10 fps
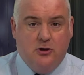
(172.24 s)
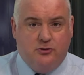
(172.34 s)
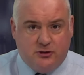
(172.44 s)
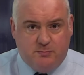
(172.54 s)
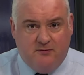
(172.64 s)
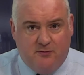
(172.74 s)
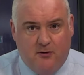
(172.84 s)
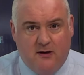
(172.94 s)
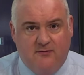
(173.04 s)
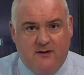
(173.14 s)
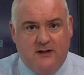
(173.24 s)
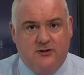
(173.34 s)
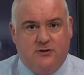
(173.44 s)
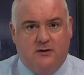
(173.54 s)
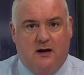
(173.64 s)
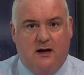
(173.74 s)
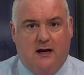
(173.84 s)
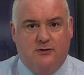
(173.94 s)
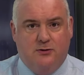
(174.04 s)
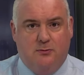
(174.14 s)
Just before I finish, uh,
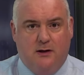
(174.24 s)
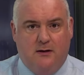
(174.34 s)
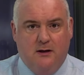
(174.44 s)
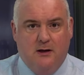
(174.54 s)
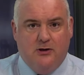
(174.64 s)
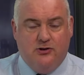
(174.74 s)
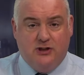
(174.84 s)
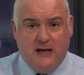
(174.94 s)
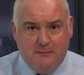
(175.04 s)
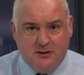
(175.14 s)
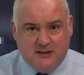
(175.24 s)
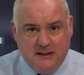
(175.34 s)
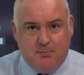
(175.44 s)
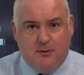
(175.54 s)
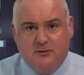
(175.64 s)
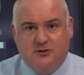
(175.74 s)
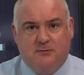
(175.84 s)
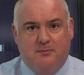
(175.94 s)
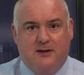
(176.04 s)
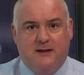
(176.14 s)
I do want to shamelessly plug
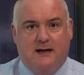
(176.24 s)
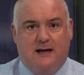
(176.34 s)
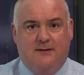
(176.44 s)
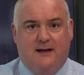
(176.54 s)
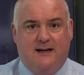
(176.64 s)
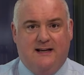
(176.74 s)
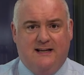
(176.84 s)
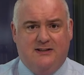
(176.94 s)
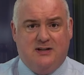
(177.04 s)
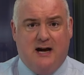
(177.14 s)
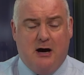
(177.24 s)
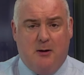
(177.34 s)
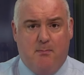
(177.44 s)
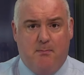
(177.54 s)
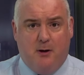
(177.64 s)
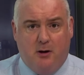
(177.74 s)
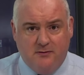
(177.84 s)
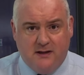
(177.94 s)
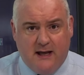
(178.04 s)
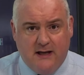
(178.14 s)
something, and that is our
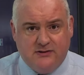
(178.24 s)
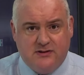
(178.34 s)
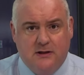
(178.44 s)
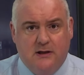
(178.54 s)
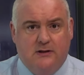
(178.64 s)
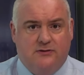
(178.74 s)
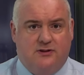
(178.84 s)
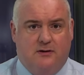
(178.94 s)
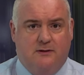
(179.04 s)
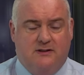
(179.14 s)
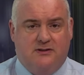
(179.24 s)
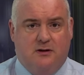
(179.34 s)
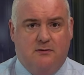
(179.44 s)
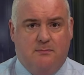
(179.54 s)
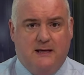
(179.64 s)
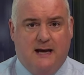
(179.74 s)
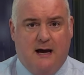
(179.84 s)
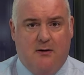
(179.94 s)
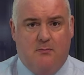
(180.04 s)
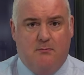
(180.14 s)
podcast. So, it's going to be
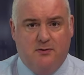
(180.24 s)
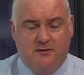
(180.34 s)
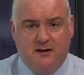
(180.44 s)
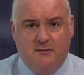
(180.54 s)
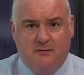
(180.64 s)
our monthly